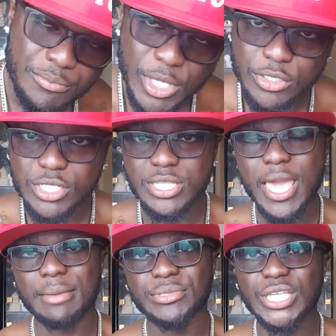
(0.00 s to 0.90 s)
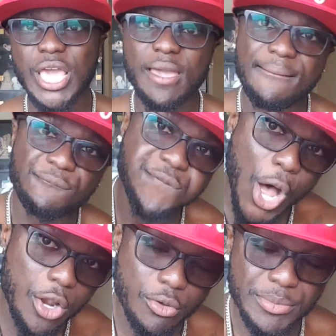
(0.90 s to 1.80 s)
me on Snapchat and
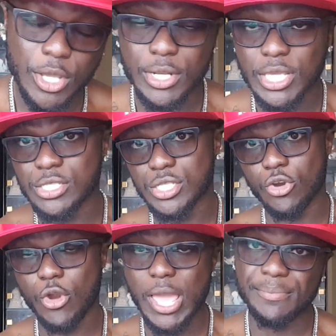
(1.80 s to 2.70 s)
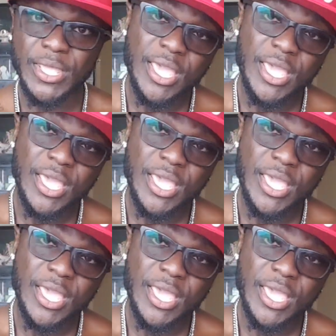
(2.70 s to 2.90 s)
follow me on Instagram.